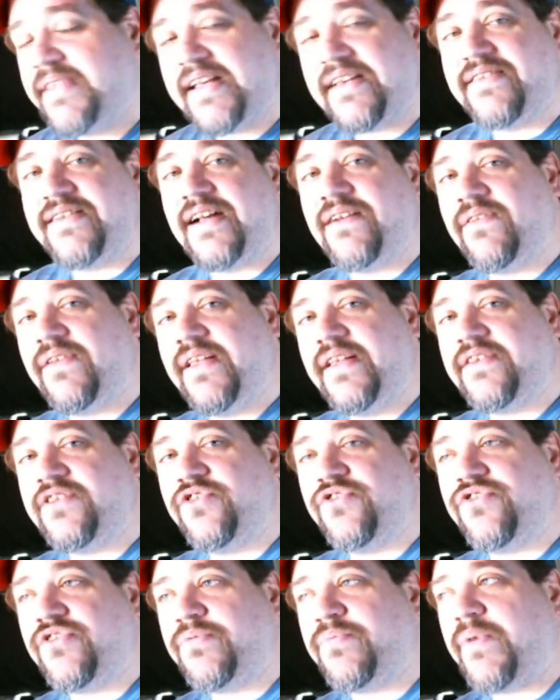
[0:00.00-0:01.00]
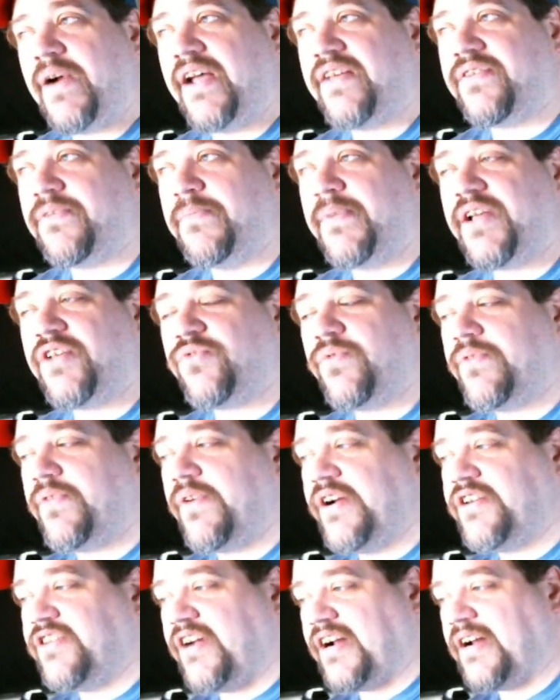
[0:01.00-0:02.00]
But that's not really too surprising because we've
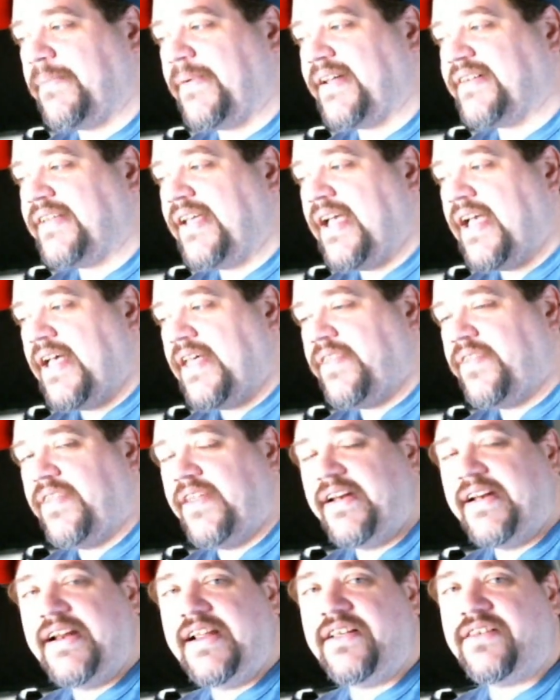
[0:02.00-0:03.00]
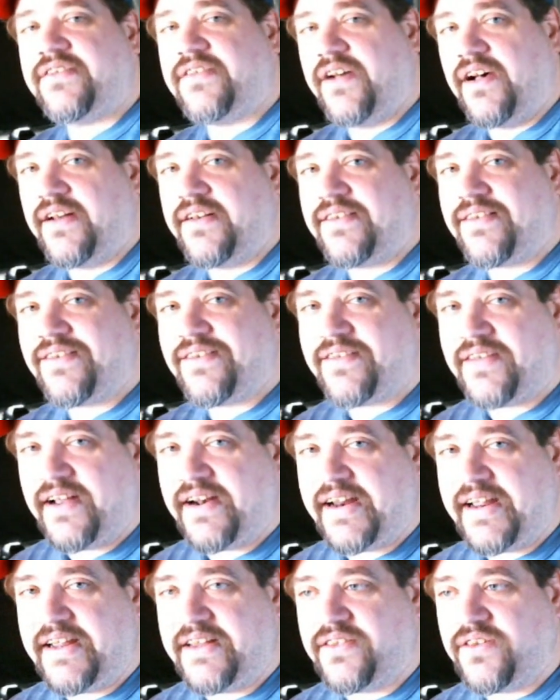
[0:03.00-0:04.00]
already talked about the Nissan
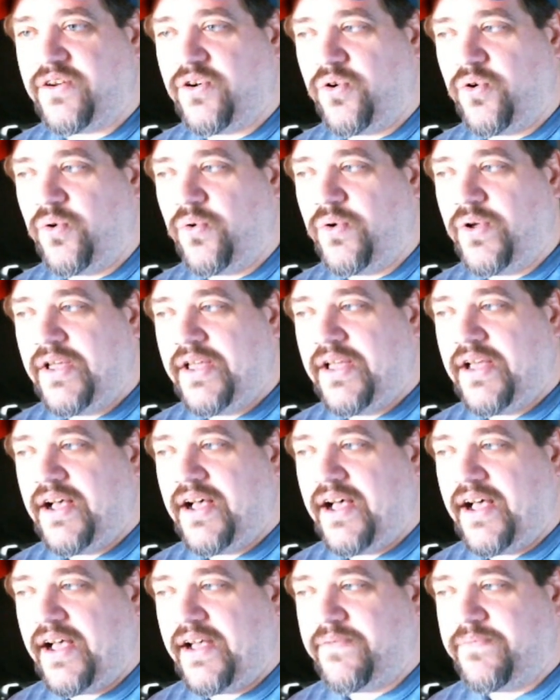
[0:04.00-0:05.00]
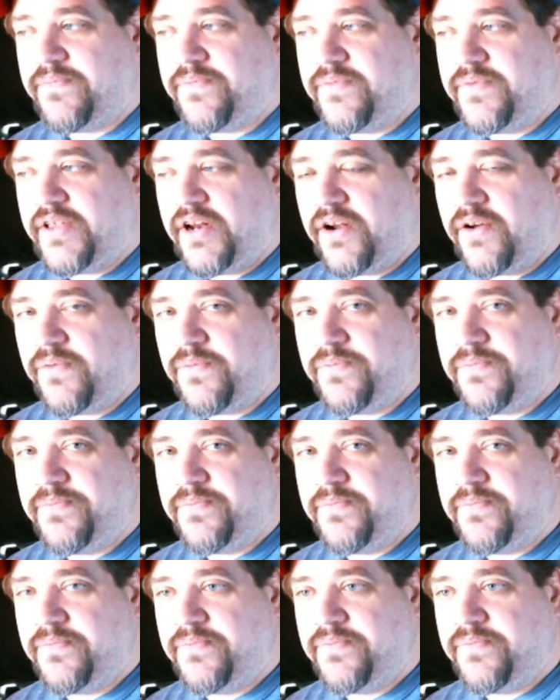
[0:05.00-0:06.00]
Sunny little, uh, you know,
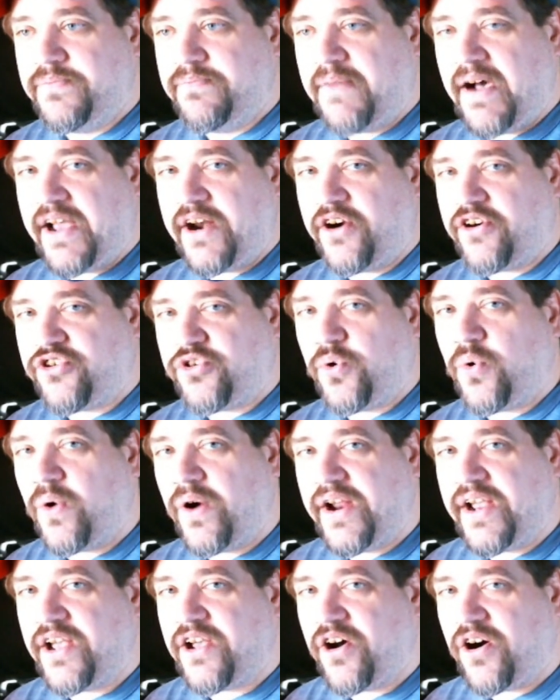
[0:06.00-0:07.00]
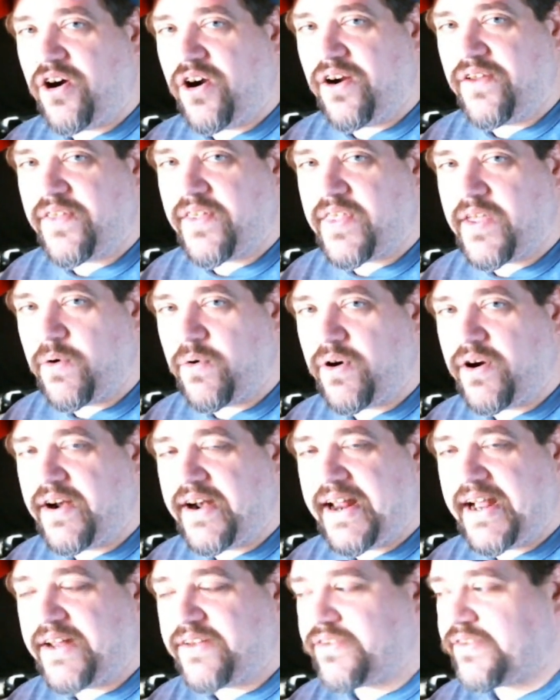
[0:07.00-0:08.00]
minor touring car that they were
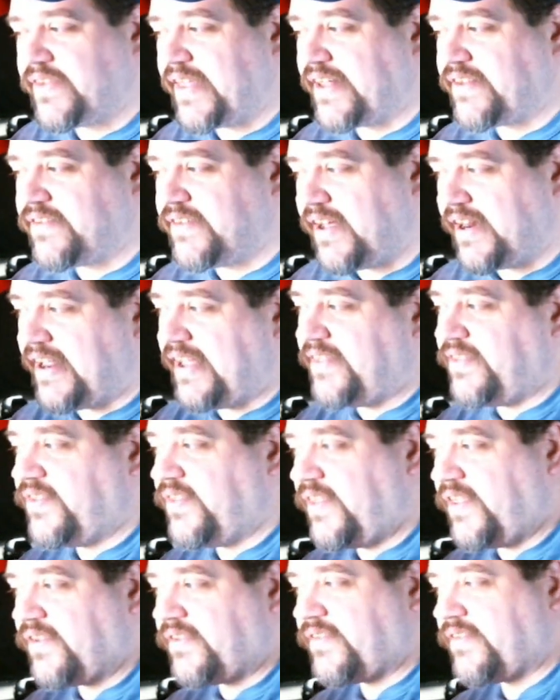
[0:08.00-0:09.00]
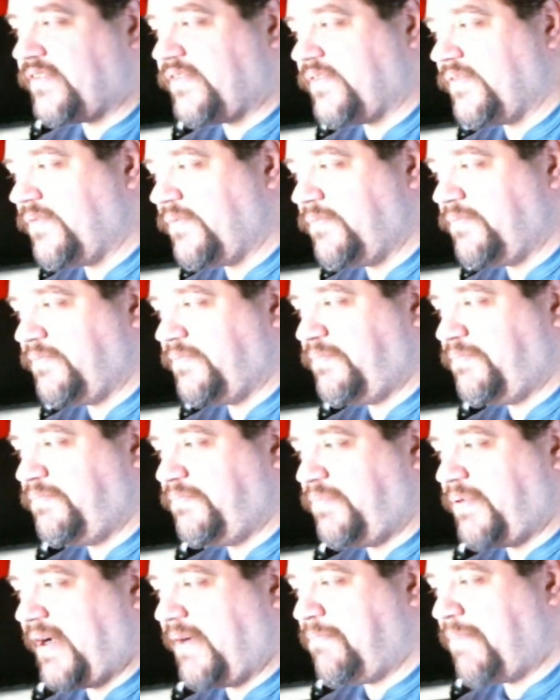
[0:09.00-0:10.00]
announced. That's not in this
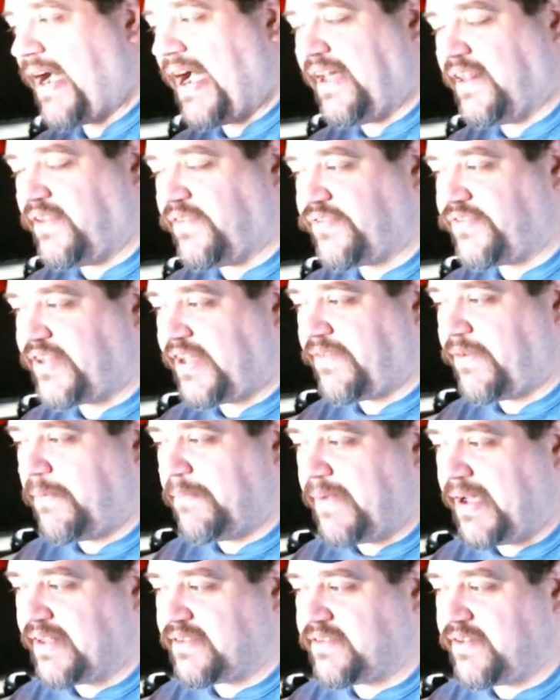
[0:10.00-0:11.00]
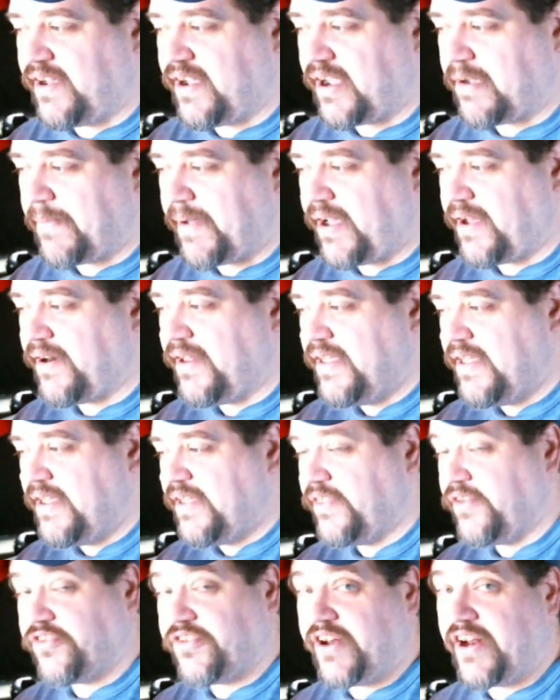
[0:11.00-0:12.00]
pile of stuff I'm about to talk about.
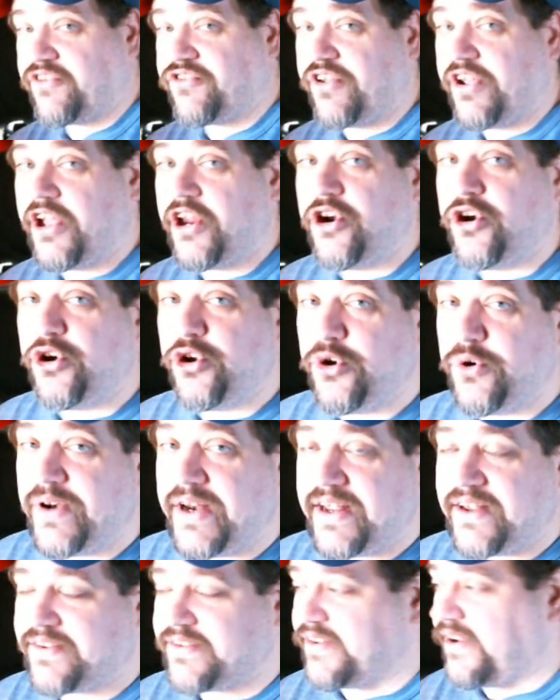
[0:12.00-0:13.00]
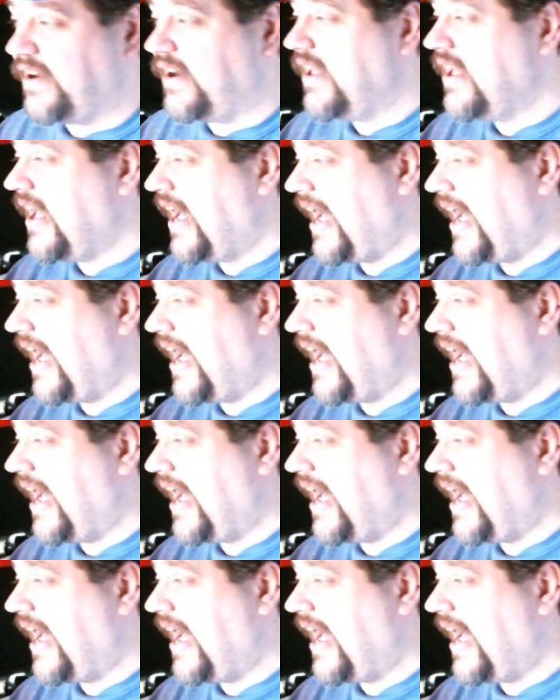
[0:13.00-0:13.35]
There's actually a new Nissan.